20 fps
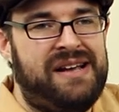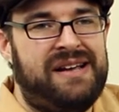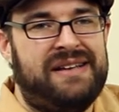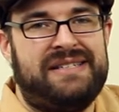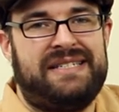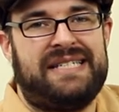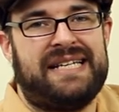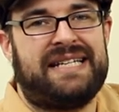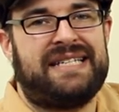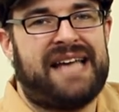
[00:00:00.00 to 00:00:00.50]

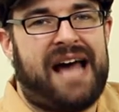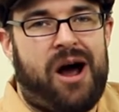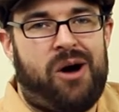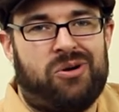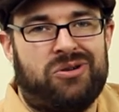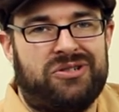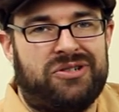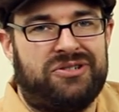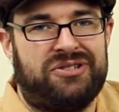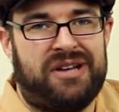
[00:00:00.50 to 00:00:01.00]
six
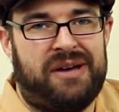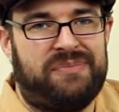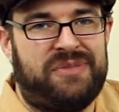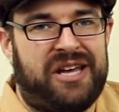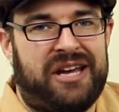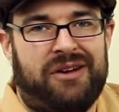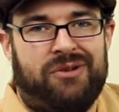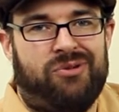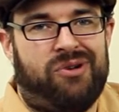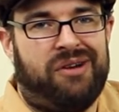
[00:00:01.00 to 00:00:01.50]
hours or
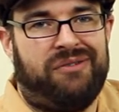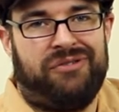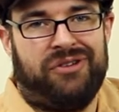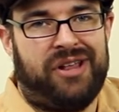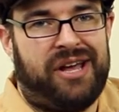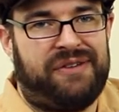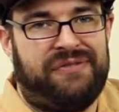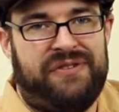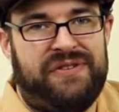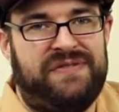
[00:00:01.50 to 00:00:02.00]
something and run for
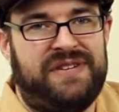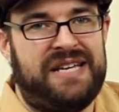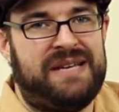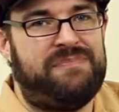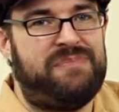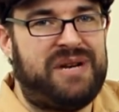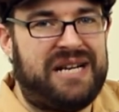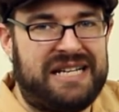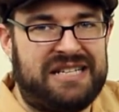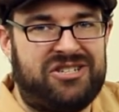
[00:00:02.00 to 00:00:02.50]
like
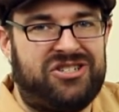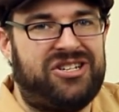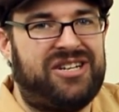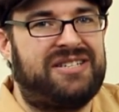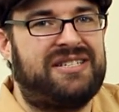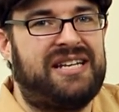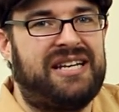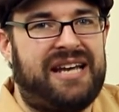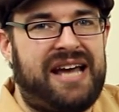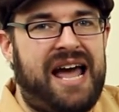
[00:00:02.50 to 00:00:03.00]
15 minutes
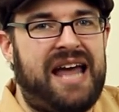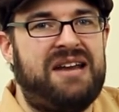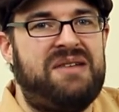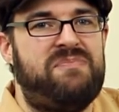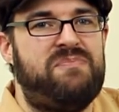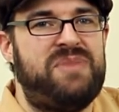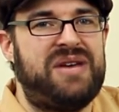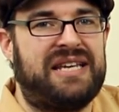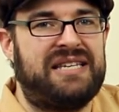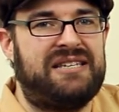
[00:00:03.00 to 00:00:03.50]
just to kind
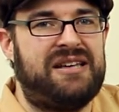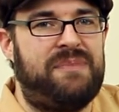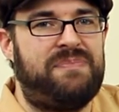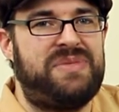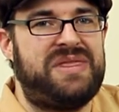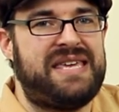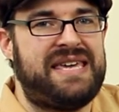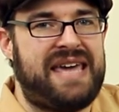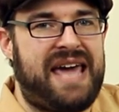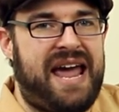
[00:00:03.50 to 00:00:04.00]
of mix
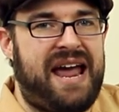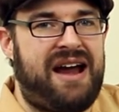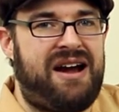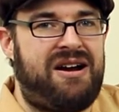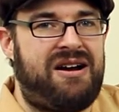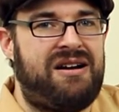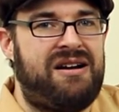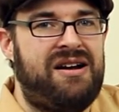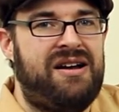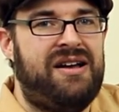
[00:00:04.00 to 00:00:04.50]
up the
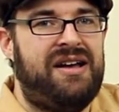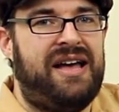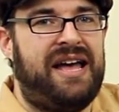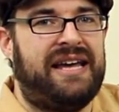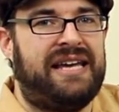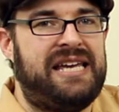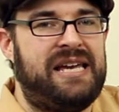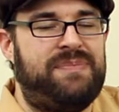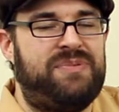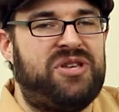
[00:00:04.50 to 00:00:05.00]
air
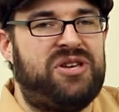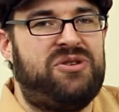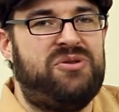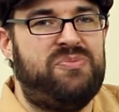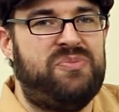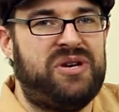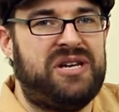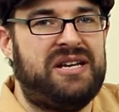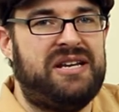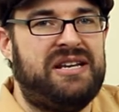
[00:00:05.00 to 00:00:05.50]
and keep the
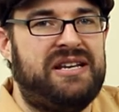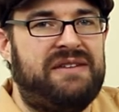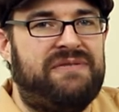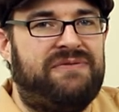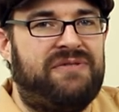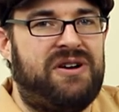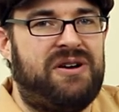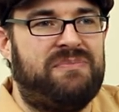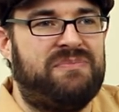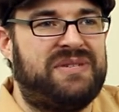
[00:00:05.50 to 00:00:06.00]
humidity
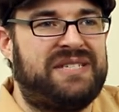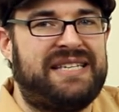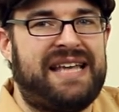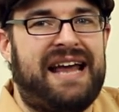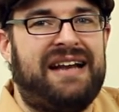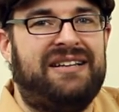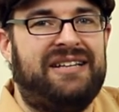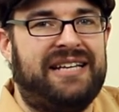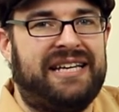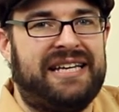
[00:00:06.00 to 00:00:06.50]
from
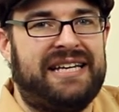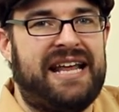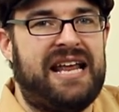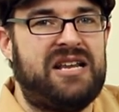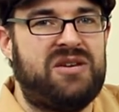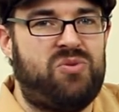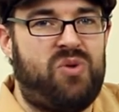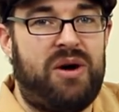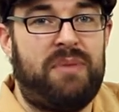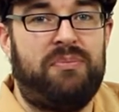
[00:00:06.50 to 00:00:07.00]
settling in
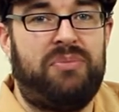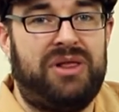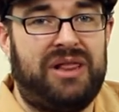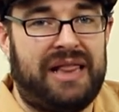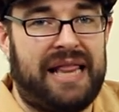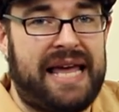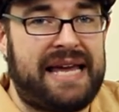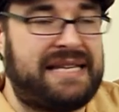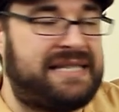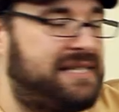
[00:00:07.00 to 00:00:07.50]
any one
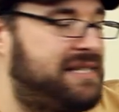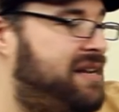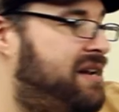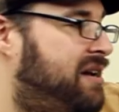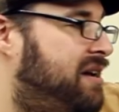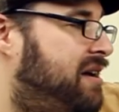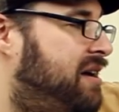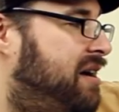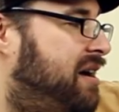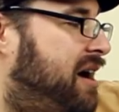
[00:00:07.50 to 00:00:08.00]
place.
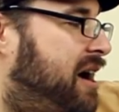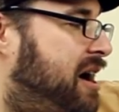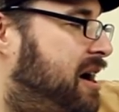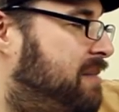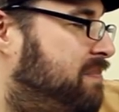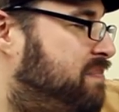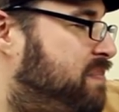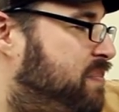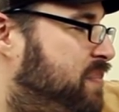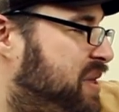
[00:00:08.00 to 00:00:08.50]

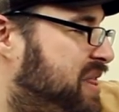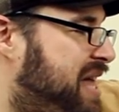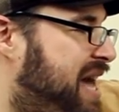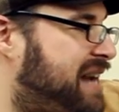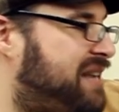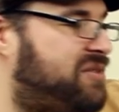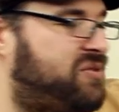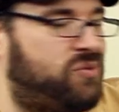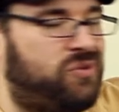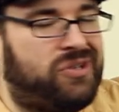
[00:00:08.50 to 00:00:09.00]
Um, but
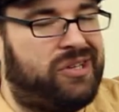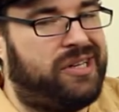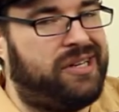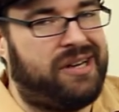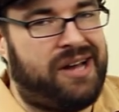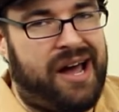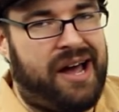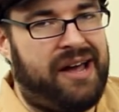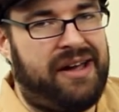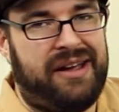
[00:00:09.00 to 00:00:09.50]
that is really
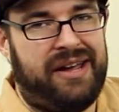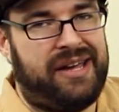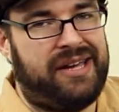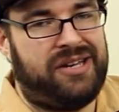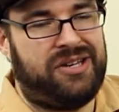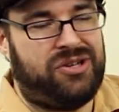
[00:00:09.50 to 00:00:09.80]
not a